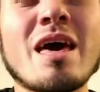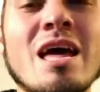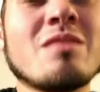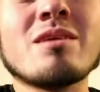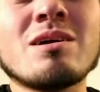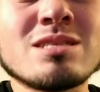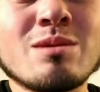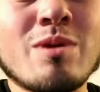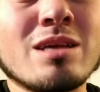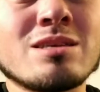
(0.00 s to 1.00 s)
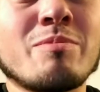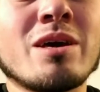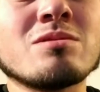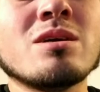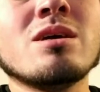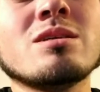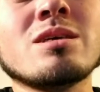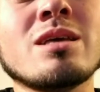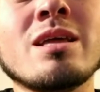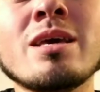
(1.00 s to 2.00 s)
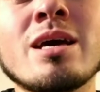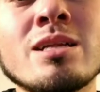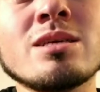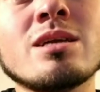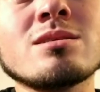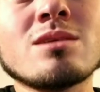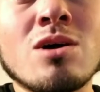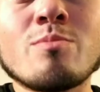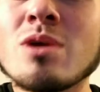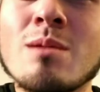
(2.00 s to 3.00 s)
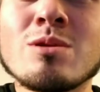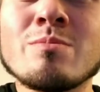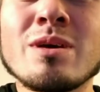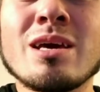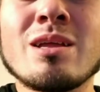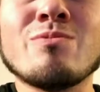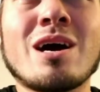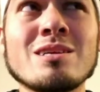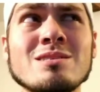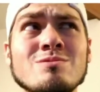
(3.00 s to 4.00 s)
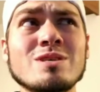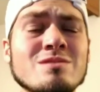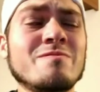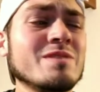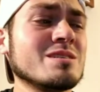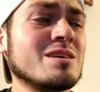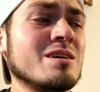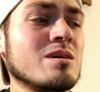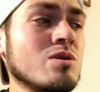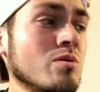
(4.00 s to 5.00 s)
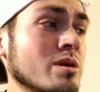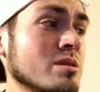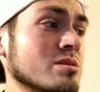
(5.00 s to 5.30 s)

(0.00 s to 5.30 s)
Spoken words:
anything else and something else? It's like, in the end, it is our problem, and honestly, we should fix it. According